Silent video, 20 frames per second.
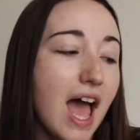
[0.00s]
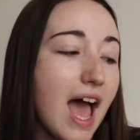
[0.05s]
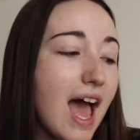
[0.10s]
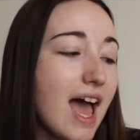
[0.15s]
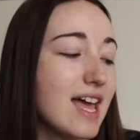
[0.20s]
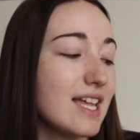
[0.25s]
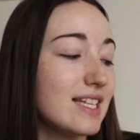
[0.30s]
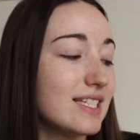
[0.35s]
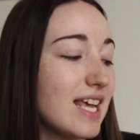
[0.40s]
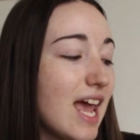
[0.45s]

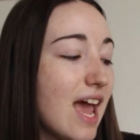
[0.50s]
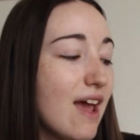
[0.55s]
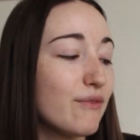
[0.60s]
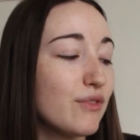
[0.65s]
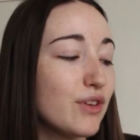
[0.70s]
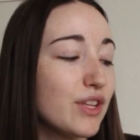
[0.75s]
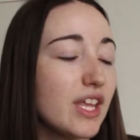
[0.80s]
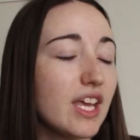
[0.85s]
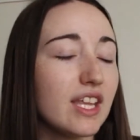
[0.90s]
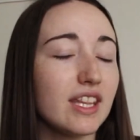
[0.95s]
And
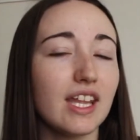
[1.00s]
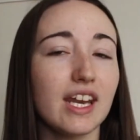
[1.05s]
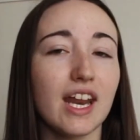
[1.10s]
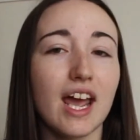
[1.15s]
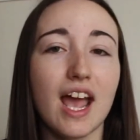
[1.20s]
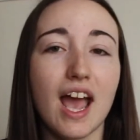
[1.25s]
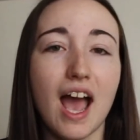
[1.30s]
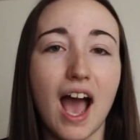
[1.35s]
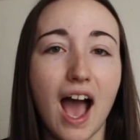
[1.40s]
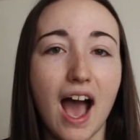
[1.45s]
everything that
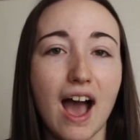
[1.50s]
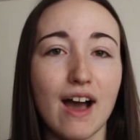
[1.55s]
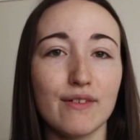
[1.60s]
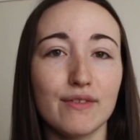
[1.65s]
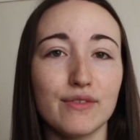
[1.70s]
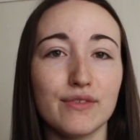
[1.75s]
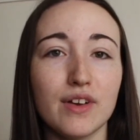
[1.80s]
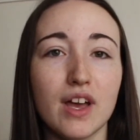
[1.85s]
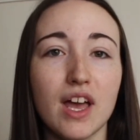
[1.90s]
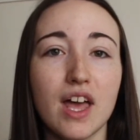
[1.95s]
I
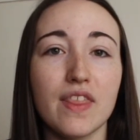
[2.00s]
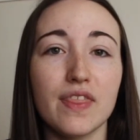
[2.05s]
have